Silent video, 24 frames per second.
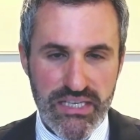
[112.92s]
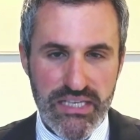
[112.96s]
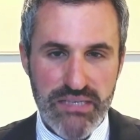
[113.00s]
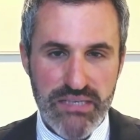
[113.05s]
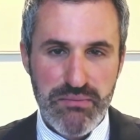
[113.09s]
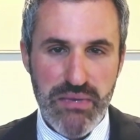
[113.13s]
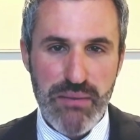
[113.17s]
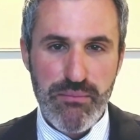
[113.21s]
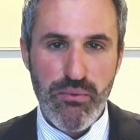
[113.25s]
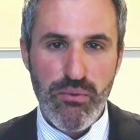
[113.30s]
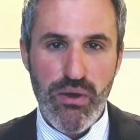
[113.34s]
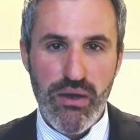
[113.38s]

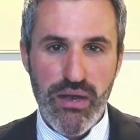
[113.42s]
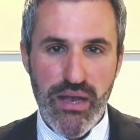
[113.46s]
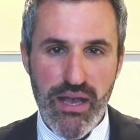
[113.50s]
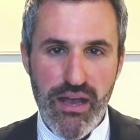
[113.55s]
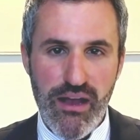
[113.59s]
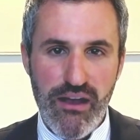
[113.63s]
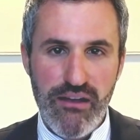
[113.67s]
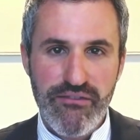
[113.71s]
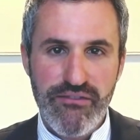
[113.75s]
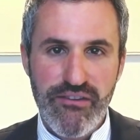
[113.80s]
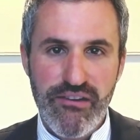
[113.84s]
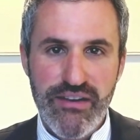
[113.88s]
because these
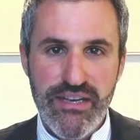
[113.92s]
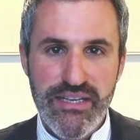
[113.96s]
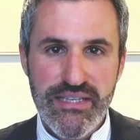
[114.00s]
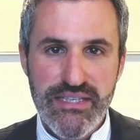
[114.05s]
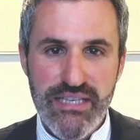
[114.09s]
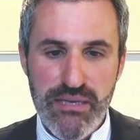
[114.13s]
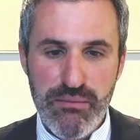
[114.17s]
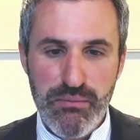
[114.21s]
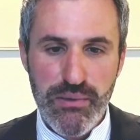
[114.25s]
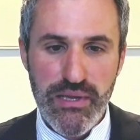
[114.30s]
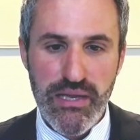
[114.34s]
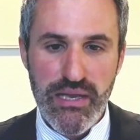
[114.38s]
people care
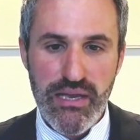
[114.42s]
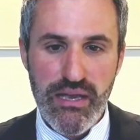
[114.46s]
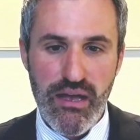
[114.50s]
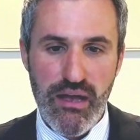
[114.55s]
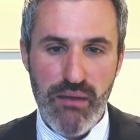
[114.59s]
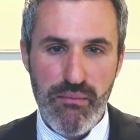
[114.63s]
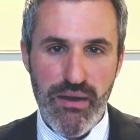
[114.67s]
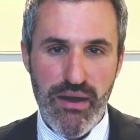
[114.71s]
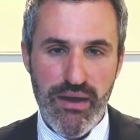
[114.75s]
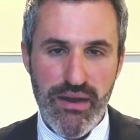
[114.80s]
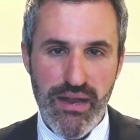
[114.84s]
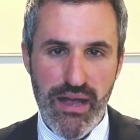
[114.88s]
very
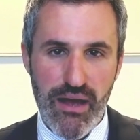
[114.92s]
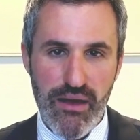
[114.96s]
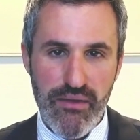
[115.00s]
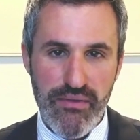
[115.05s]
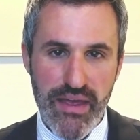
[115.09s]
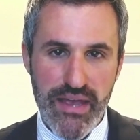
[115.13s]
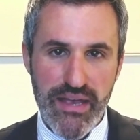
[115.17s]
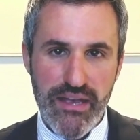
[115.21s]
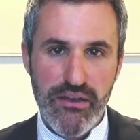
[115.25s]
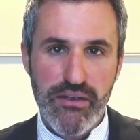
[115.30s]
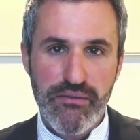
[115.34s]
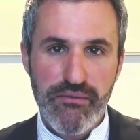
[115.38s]
deeply
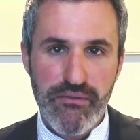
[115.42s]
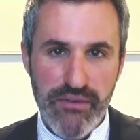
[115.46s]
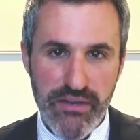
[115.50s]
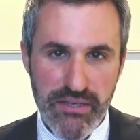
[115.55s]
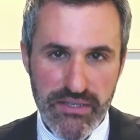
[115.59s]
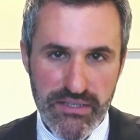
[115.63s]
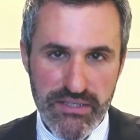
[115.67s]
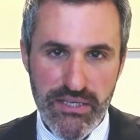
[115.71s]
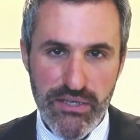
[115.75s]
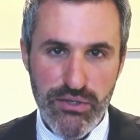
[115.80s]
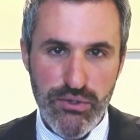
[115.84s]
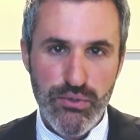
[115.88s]
about how they
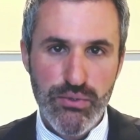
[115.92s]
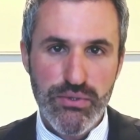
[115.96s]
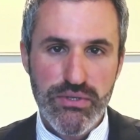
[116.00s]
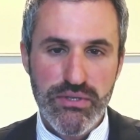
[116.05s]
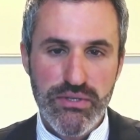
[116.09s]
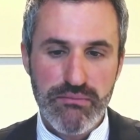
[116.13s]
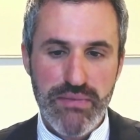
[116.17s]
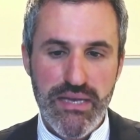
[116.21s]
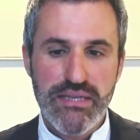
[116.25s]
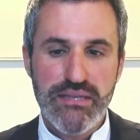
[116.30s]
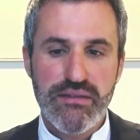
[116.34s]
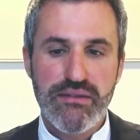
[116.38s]
can
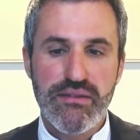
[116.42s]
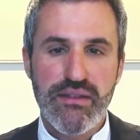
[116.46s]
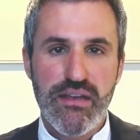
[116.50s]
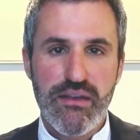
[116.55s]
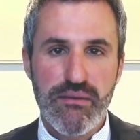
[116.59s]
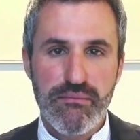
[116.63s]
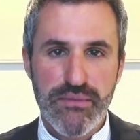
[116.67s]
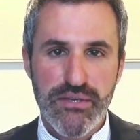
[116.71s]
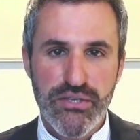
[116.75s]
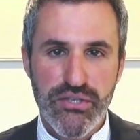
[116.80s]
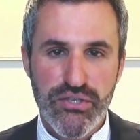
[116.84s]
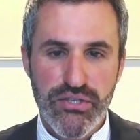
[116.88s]
continue to
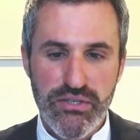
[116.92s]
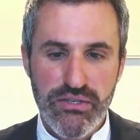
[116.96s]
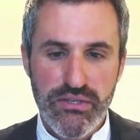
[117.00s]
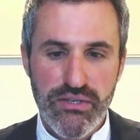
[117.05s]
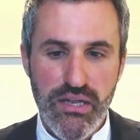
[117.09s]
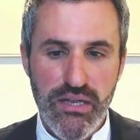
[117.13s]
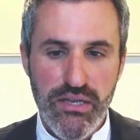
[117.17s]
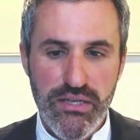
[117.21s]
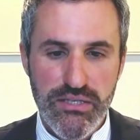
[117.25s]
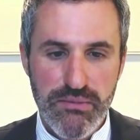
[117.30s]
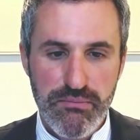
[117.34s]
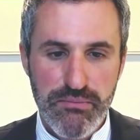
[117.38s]
meet their
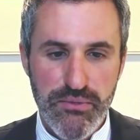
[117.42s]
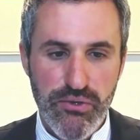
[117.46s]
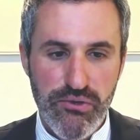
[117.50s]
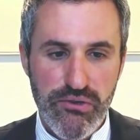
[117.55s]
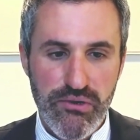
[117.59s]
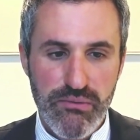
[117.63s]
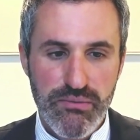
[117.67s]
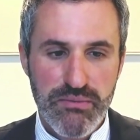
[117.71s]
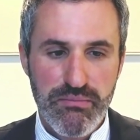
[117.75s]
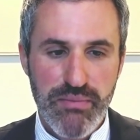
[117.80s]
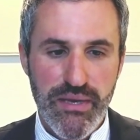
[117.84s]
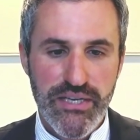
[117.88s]
mission
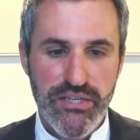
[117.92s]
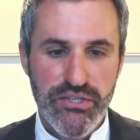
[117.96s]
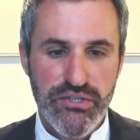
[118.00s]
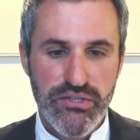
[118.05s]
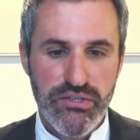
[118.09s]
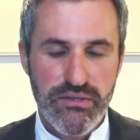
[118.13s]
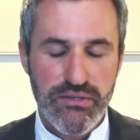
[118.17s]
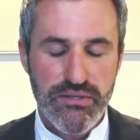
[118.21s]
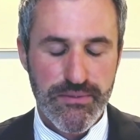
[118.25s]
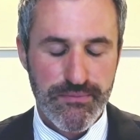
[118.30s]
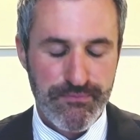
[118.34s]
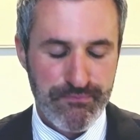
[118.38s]
to Europe's
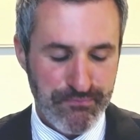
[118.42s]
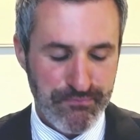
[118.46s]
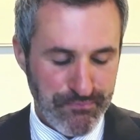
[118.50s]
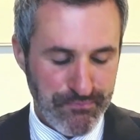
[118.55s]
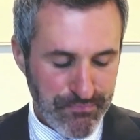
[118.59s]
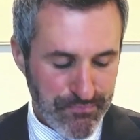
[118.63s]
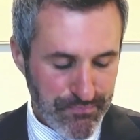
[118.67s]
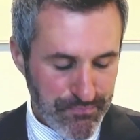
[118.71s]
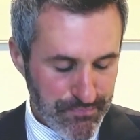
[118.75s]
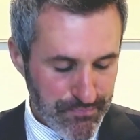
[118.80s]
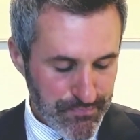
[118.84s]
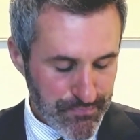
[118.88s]

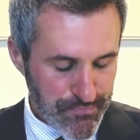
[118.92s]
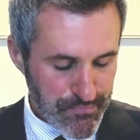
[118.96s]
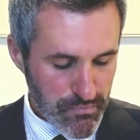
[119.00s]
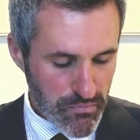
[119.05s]
patients.